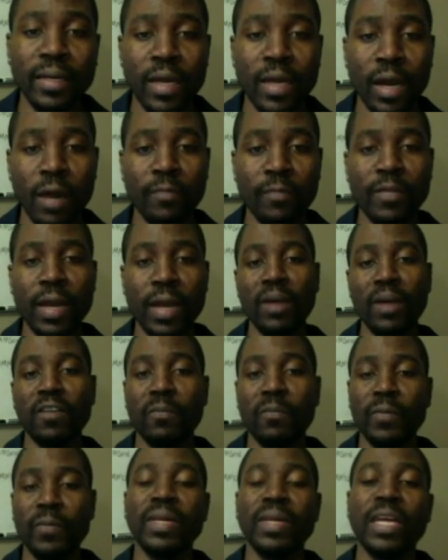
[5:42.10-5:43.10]
of the amount
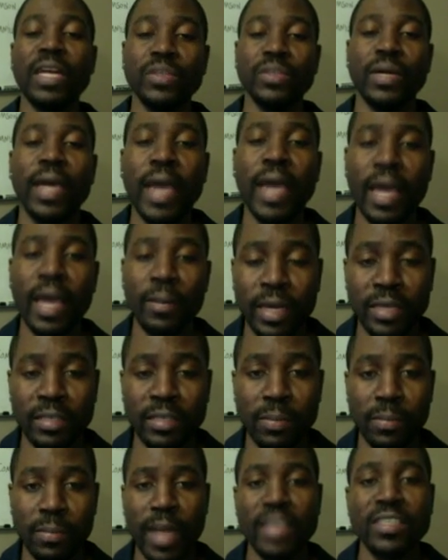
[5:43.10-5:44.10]
of people that you add,
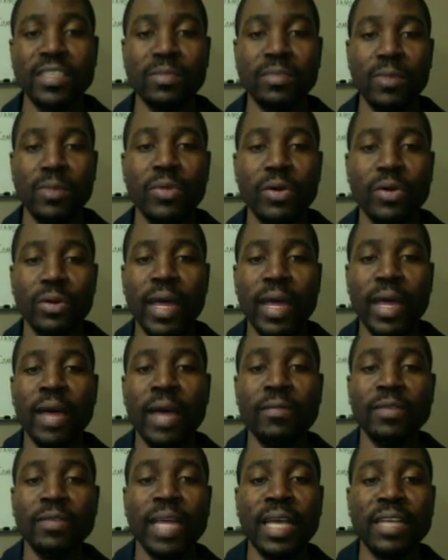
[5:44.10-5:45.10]
because the maximum you're going to
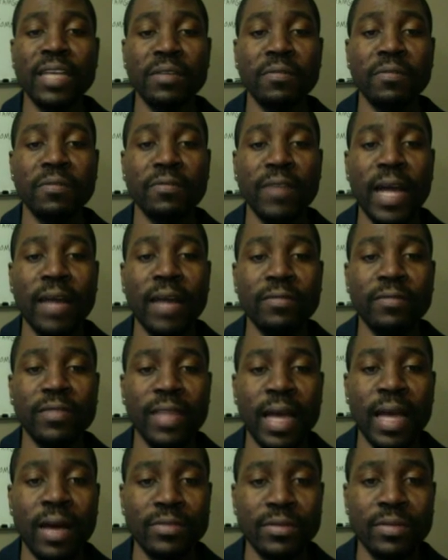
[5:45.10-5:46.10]
have is actually
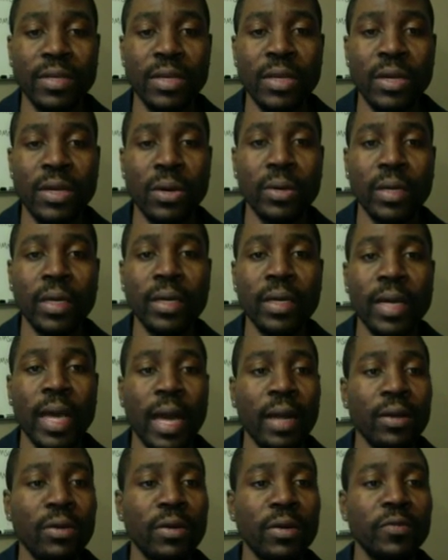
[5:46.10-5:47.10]
5,000. Okay,
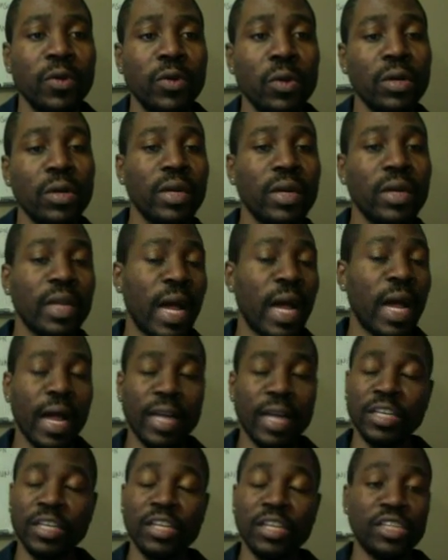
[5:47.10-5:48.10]
I don't know if Google
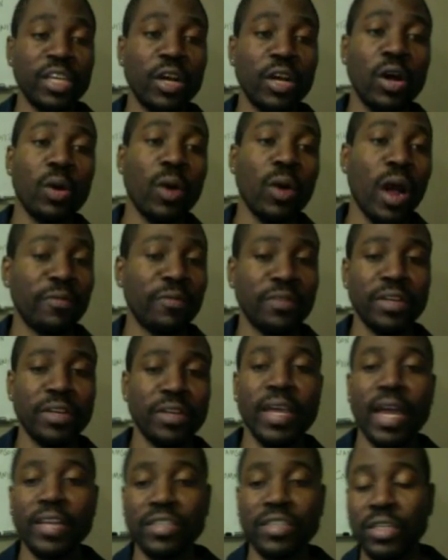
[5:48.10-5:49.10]
actually check how
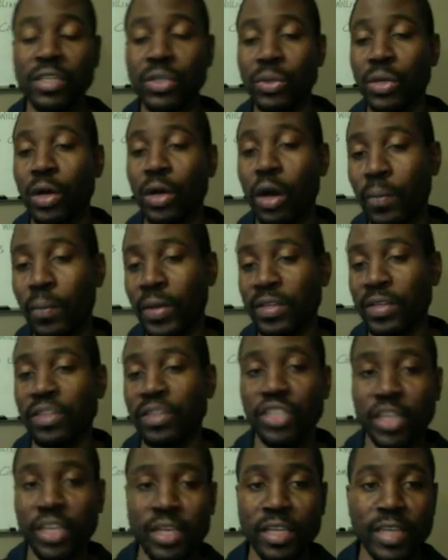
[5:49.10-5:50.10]
often they actually do the updates
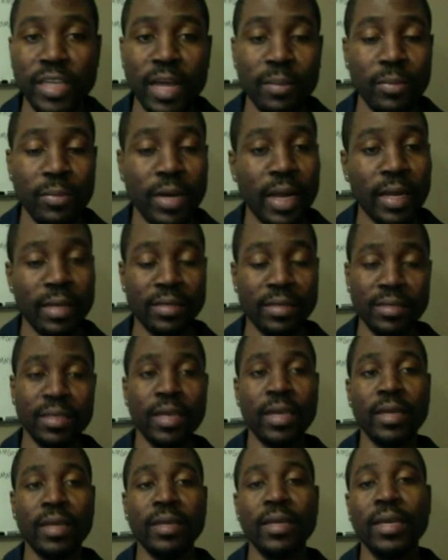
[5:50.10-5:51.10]
and change that, but like I
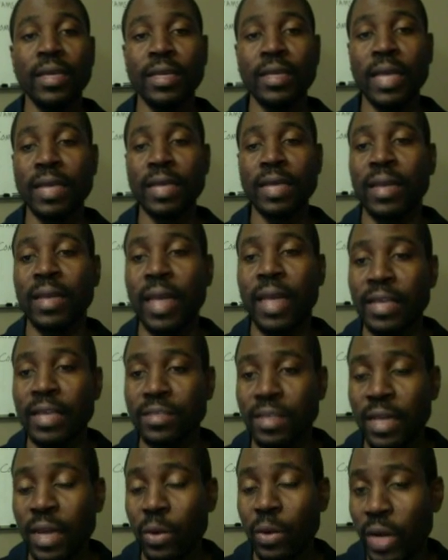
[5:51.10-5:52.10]
said, that's the
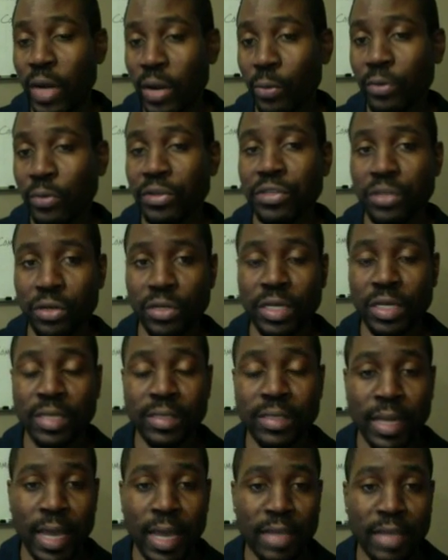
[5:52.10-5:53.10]
last when I researched,
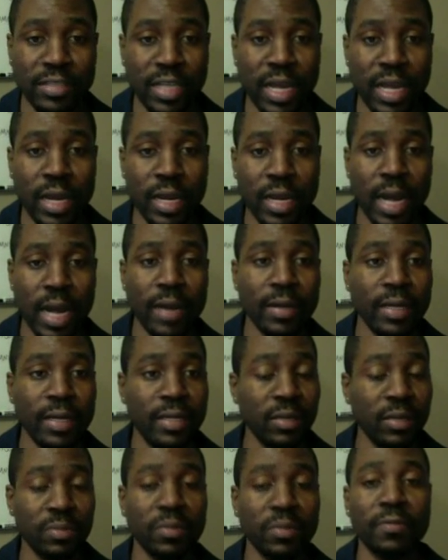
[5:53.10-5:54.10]
that's the last thing I got.
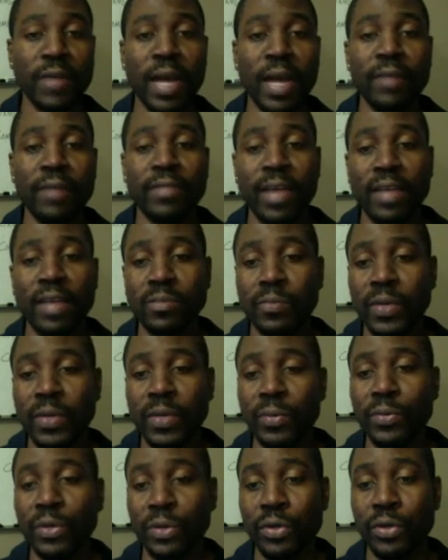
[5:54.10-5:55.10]
Is up to 5,000
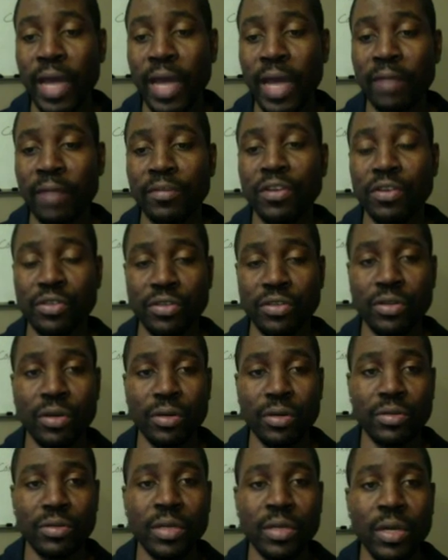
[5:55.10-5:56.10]
people you could have in your
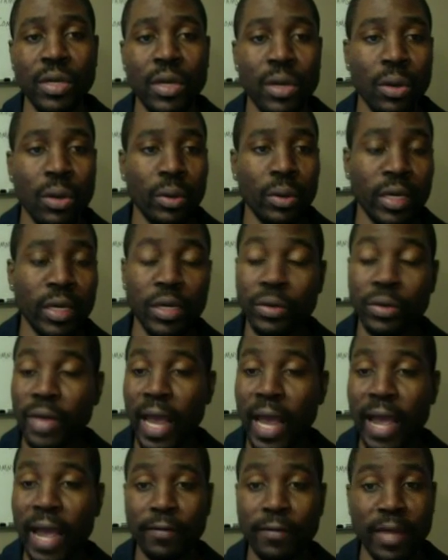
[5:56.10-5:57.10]
circles. Okay, you could
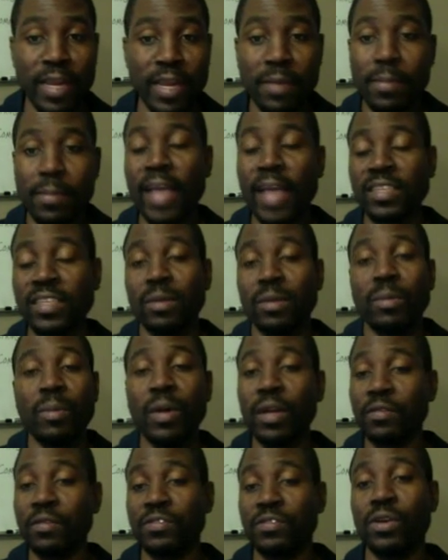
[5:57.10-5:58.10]
have any maximum
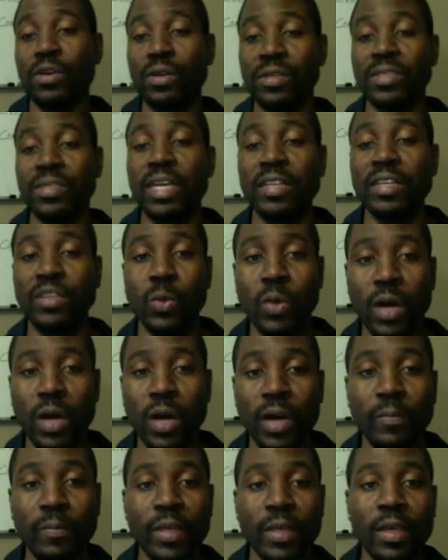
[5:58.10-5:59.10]
amount of circles that you
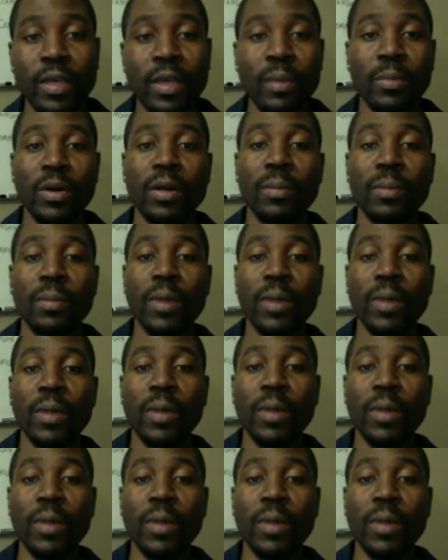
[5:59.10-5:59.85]
want, but the maximum